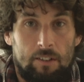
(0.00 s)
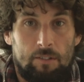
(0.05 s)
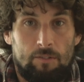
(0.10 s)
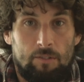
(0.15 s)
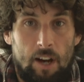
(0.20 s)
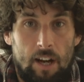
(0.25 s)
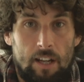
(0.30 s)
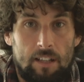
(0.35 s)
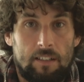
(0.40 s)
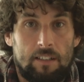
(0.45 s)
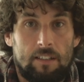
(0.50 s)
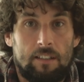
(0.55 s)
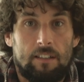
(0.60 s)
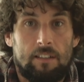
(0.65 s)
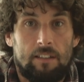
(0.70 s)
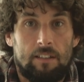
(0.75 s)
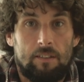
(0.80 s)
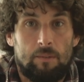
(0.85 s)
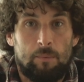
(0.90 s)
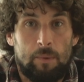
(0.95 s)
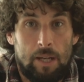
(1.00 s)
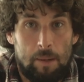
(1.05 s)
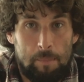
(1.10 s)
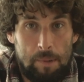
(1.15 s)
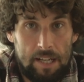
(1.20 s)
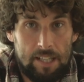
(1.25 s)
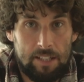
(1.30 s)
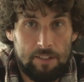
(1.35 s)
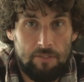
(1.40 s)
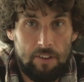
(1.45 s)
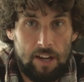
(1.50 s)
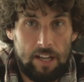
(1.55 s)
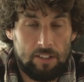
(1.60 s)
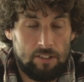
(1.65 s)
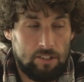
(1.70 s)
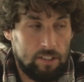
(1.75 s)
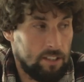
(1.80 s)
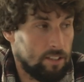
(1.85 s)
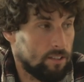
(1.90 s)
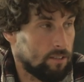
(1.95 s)
Right, we are back at the
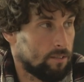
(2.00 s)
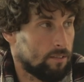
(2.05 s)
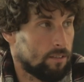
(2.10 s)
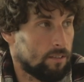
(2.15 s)
factory.